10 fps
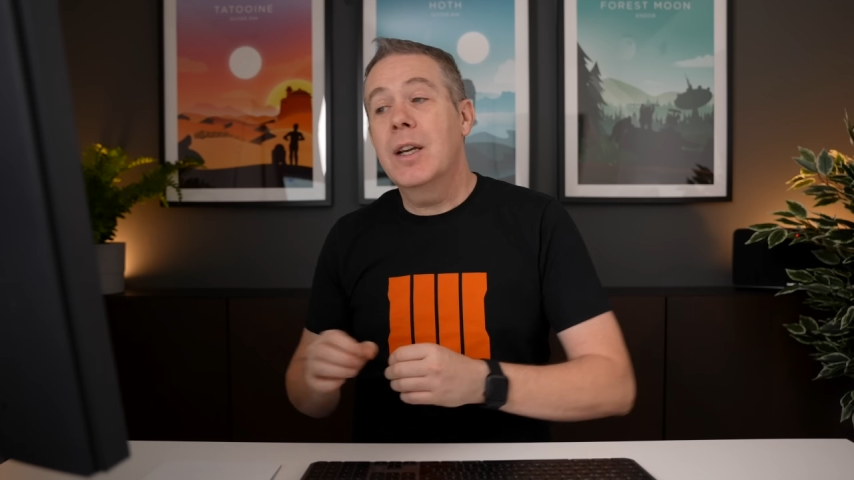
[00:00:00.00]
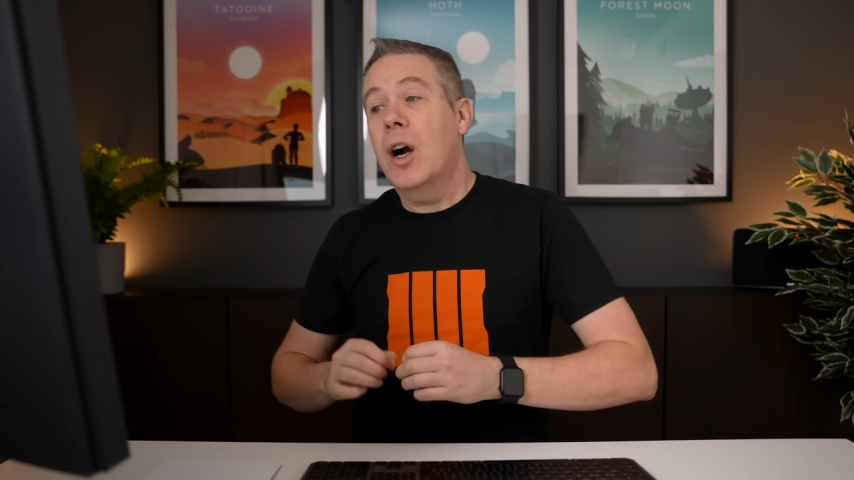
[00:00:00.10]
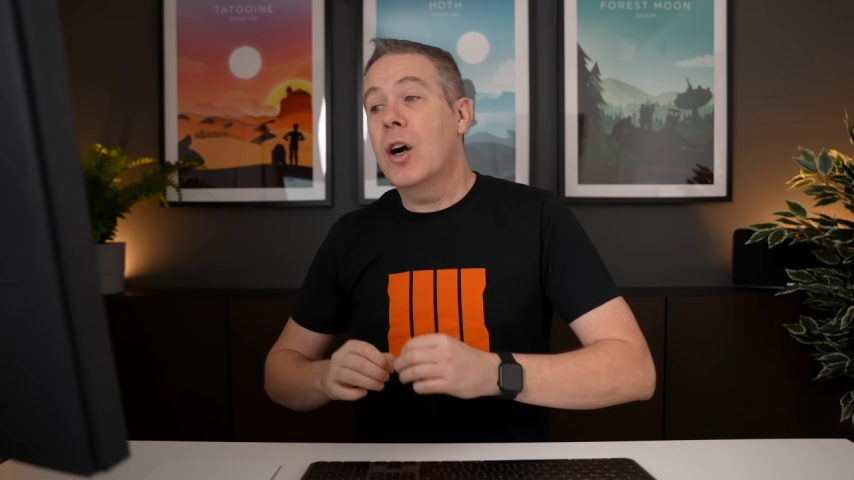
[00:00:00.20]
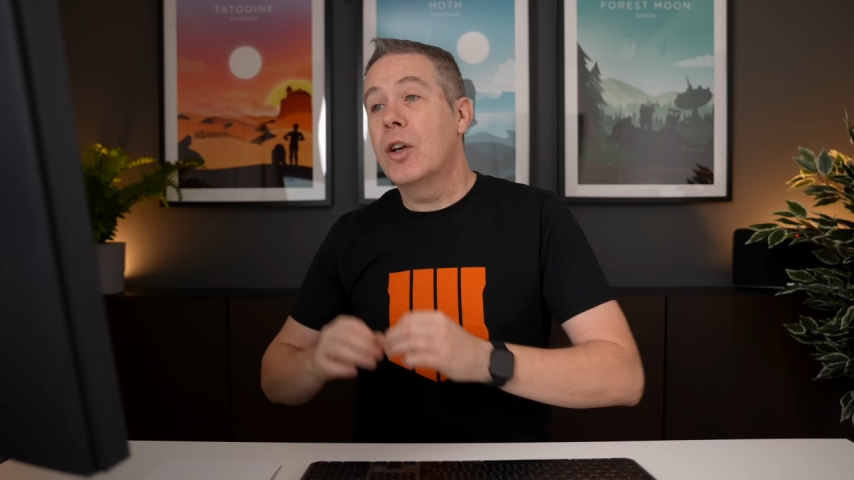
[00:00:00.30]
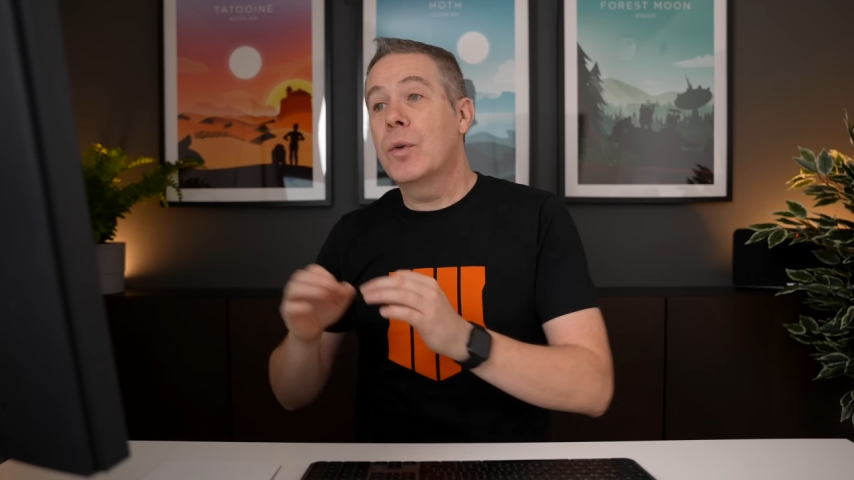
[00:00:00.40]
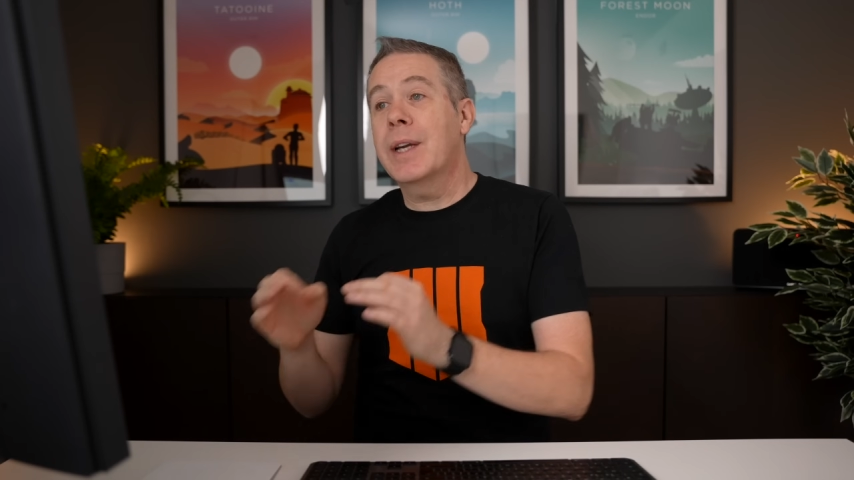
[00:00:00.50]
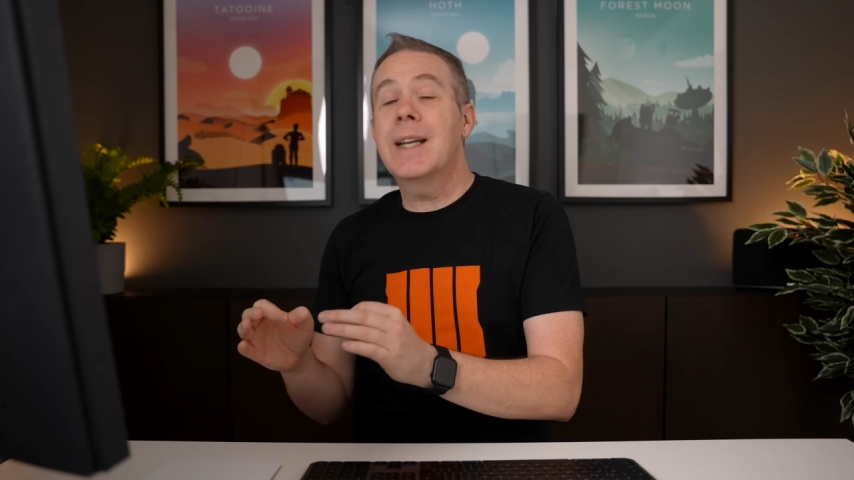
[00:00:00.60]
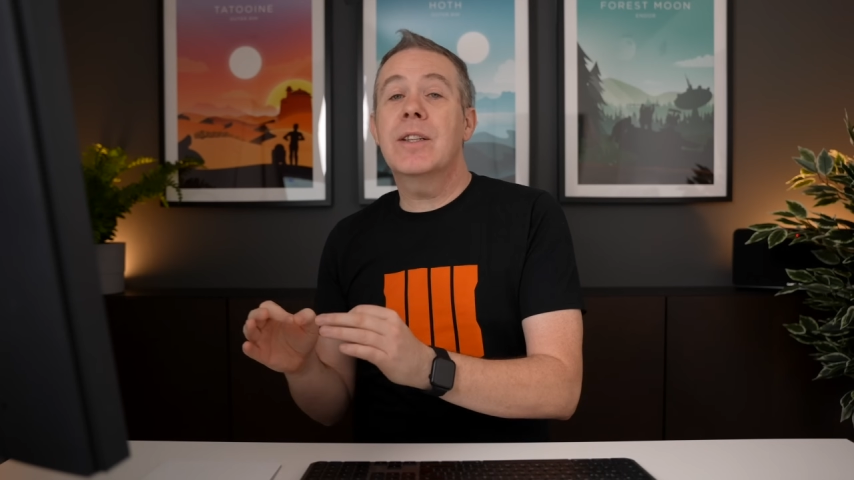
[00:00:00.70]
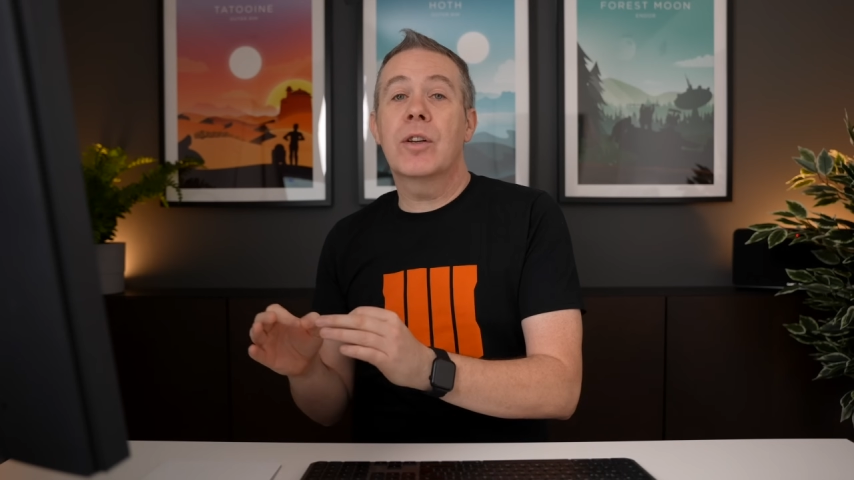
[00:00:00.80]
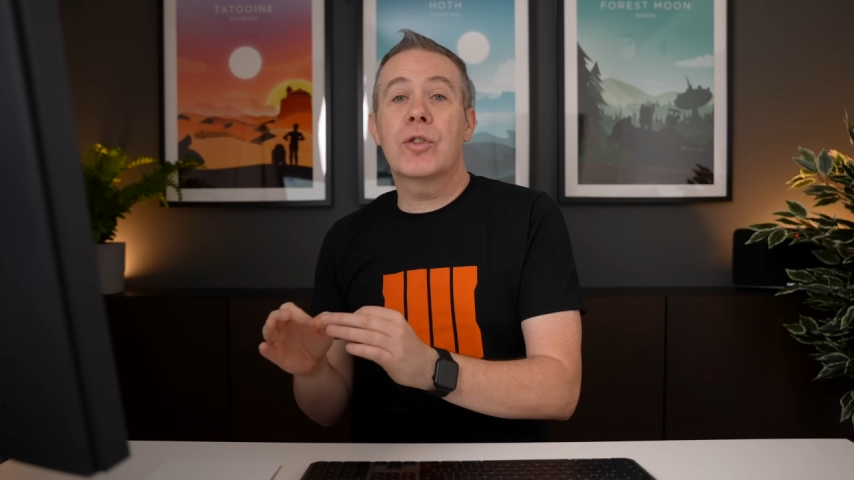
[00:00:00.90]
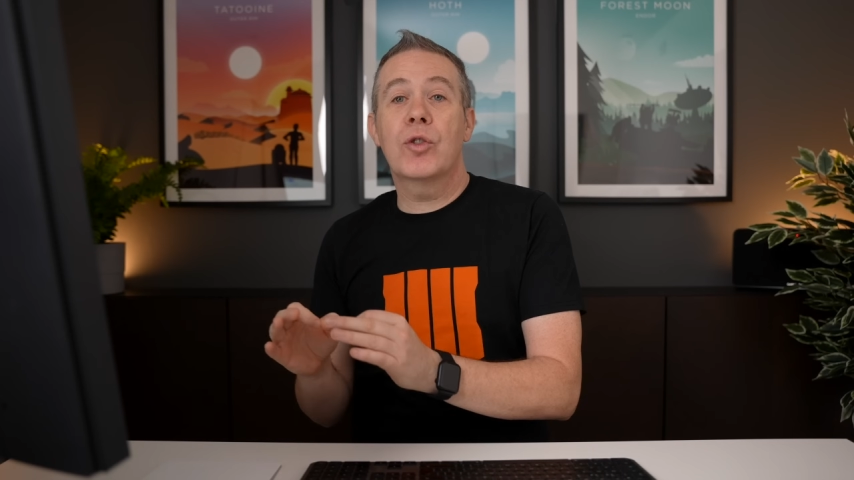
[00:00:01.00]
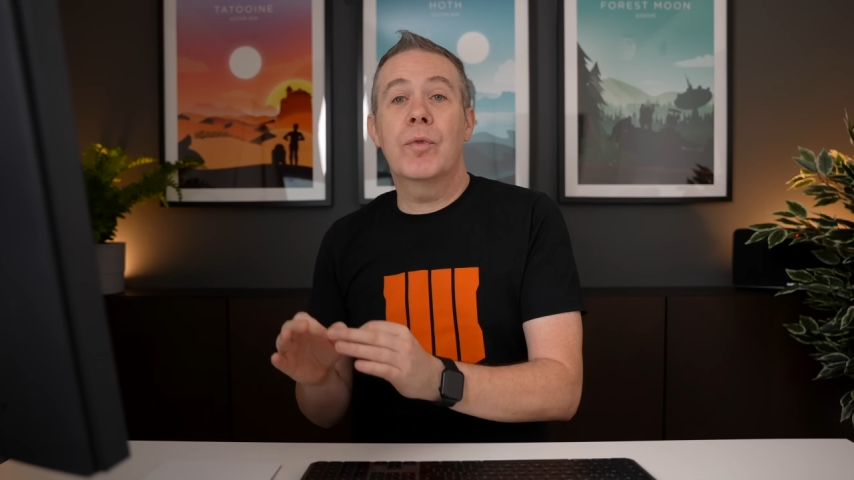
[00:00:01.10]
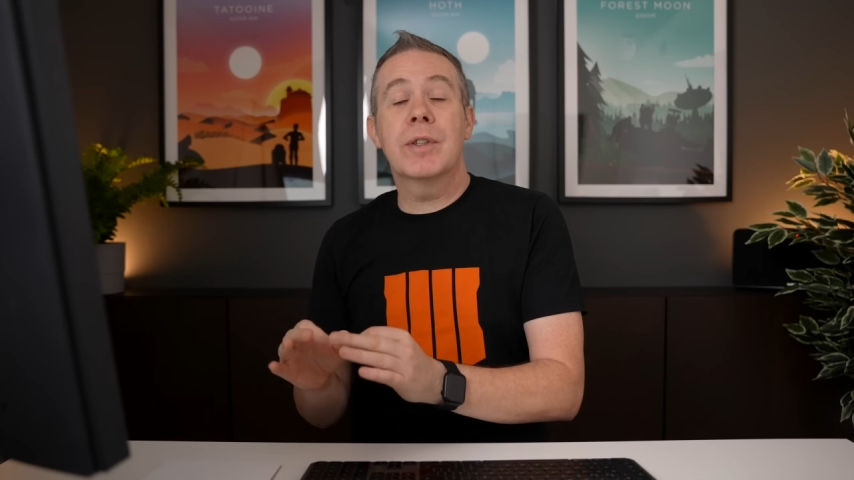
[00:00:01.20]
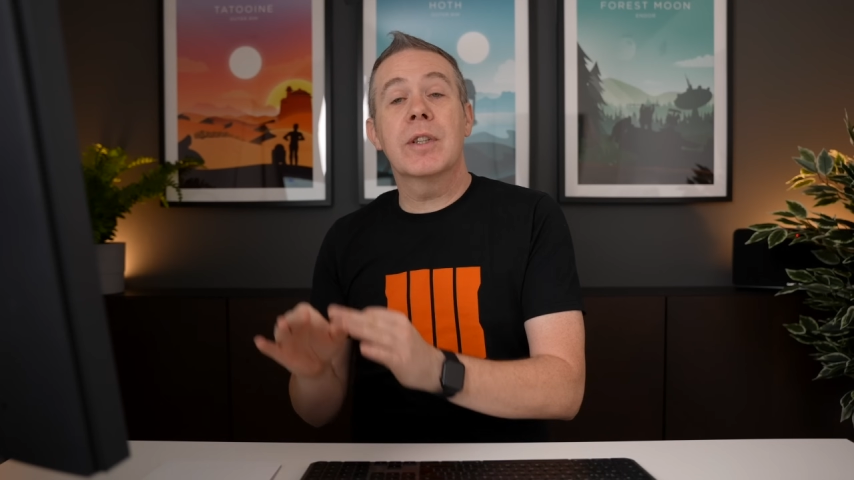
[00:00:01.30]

are located on servers